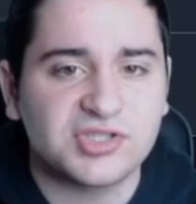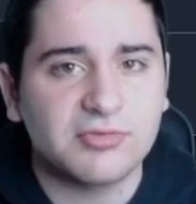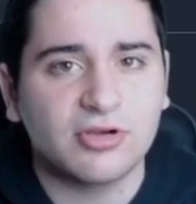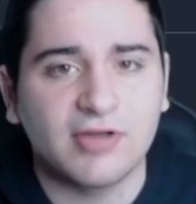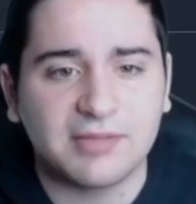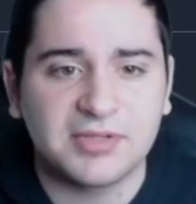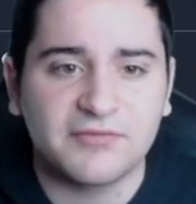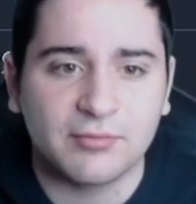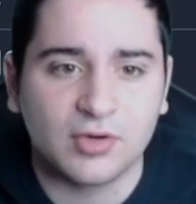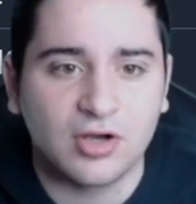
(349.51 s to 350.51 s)
Someone correct me
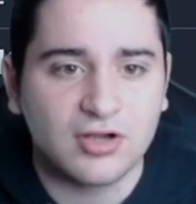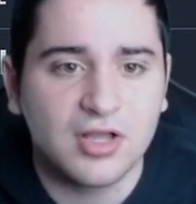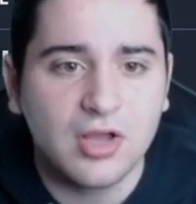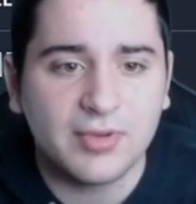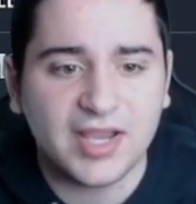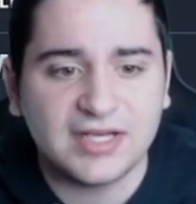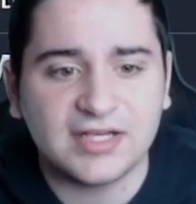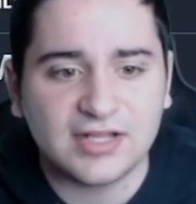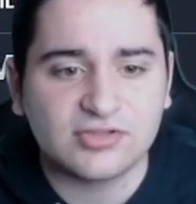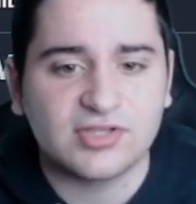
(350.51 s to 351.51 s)
if I'm wrong, but
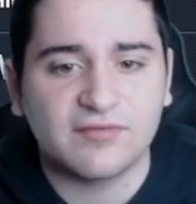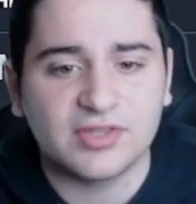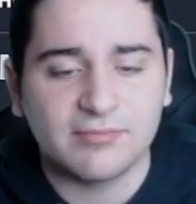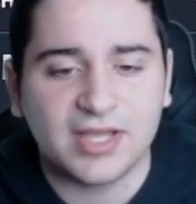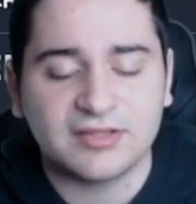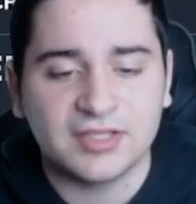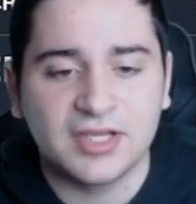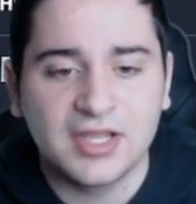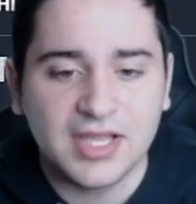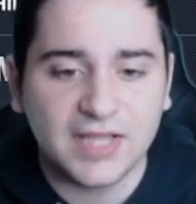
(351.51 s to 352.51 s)
89s are definitely the method.